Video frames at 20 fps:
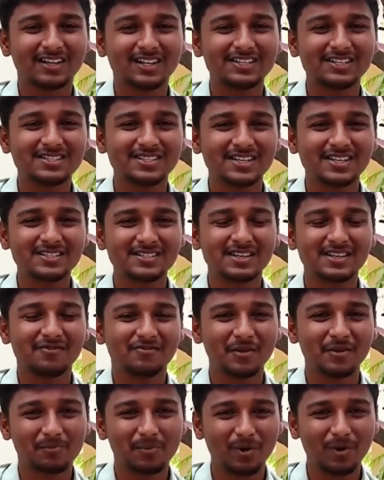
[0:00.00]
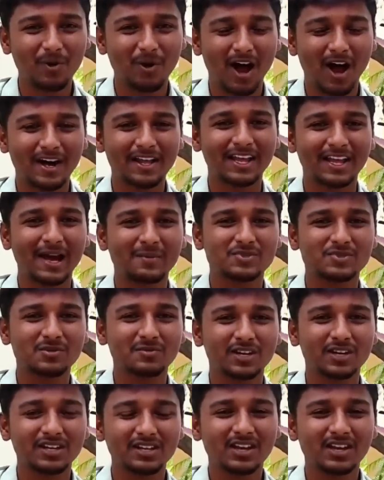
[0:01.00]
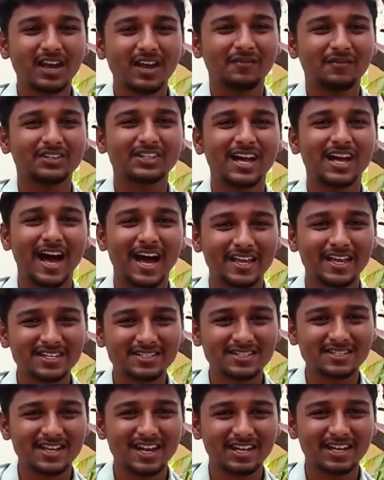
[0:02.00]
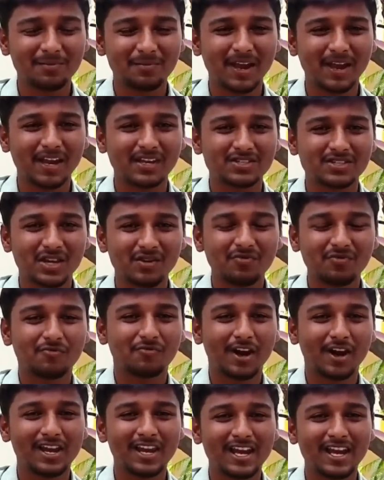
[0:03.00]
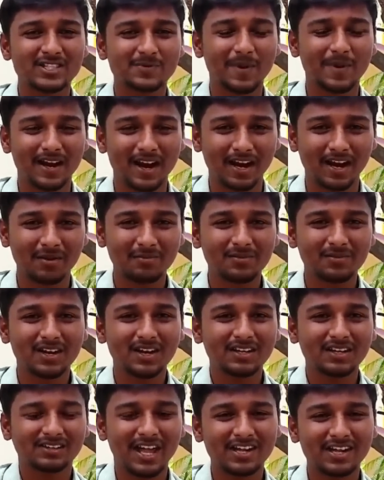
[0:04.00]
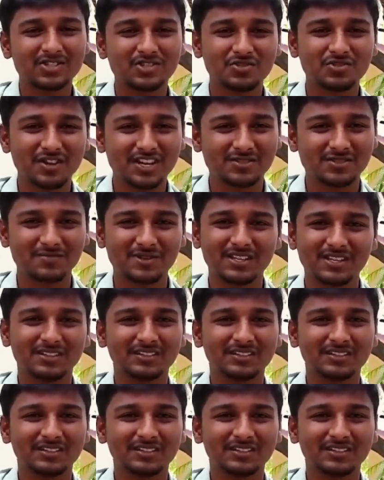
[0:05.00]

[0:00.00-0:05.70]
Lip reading: TCS, Wipro and Capgemini with the highest salary package of 5 lakhs per annum, thanks to VSB.